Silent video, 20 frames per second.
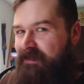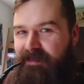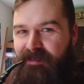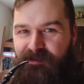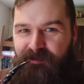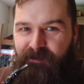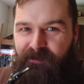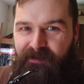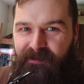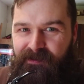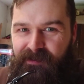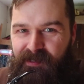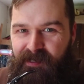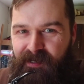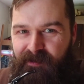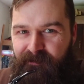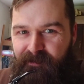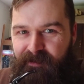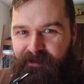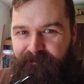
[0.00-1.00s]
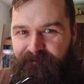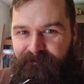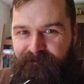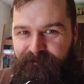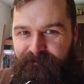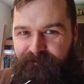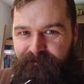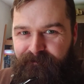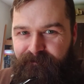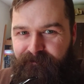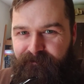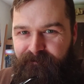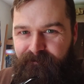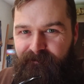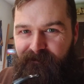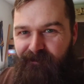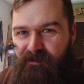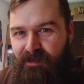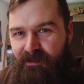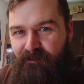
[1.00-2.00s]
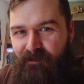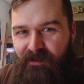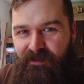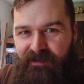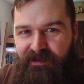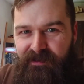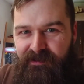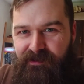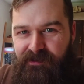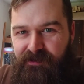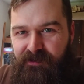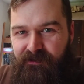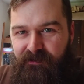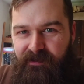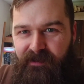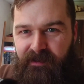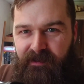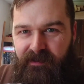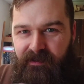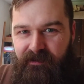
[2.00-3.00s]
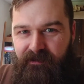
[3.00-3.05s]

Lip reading: That's where it's at, man. I'm looking at the screen.